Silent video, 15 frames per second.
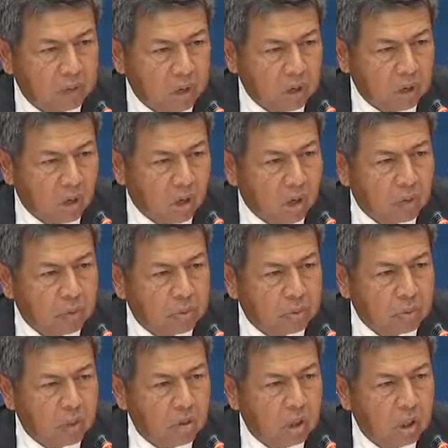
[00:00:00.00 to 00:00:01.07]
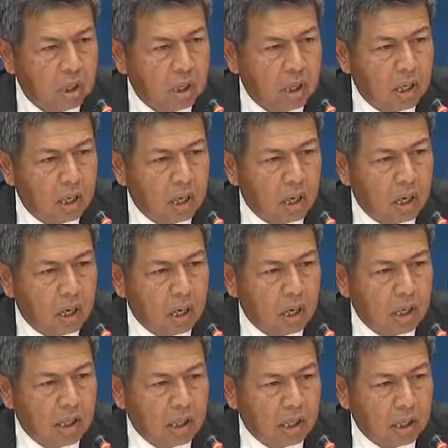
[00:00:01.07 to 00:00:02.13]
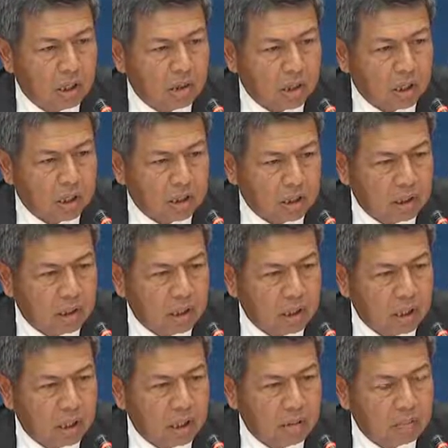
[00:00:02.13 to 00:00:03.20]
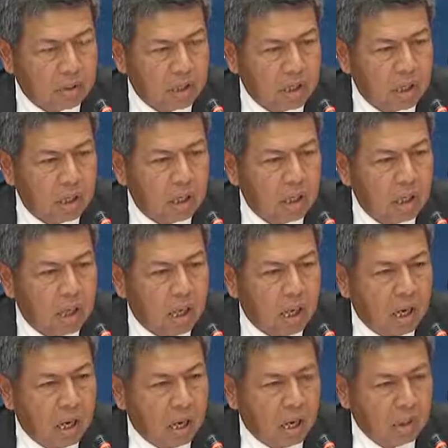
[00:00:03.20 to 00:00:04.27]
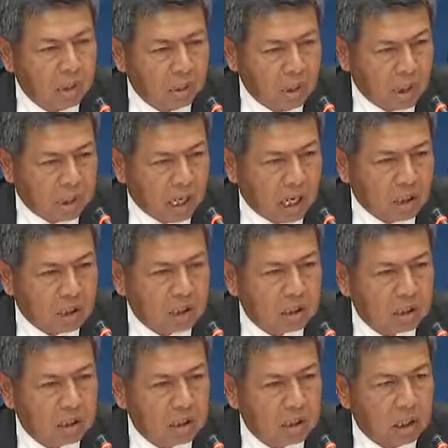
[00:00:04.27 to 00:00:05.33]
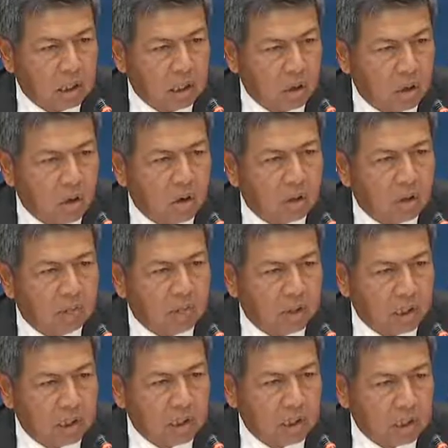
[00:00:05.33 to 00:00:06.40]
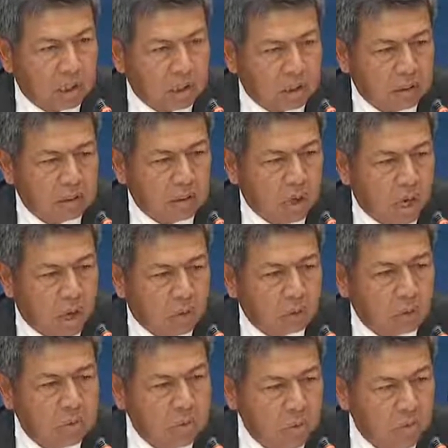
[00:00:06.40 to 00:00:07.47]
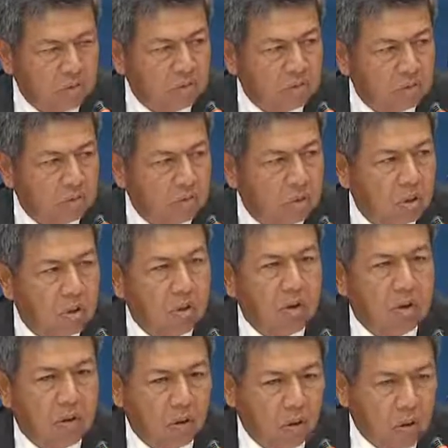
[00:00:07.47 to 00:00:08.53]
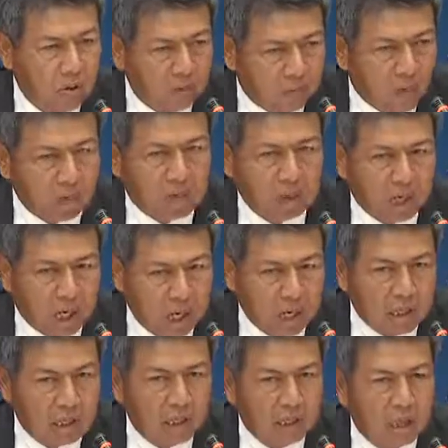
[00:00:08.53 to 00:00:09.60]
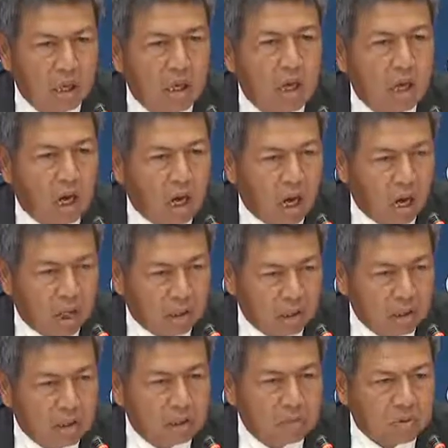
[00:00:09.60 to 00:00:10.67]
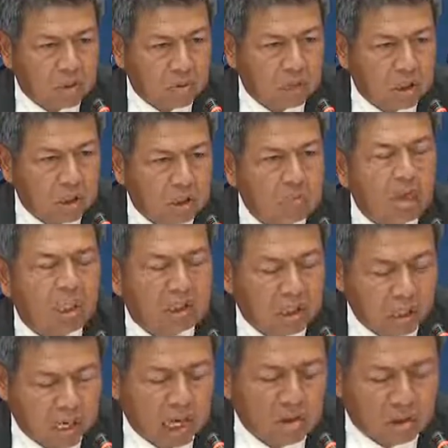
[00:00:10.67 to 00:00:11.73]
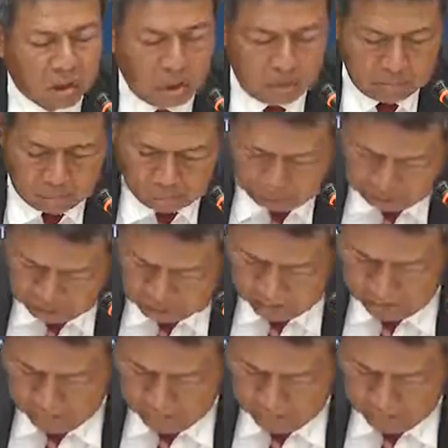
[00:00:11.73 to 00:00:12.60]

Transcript: in Kuala Lumpur uh, at the Sheraton Imperial. Uh, we discussed a lot of things in terms of how to move, forge ahead uh, in terms of this multilateral approach.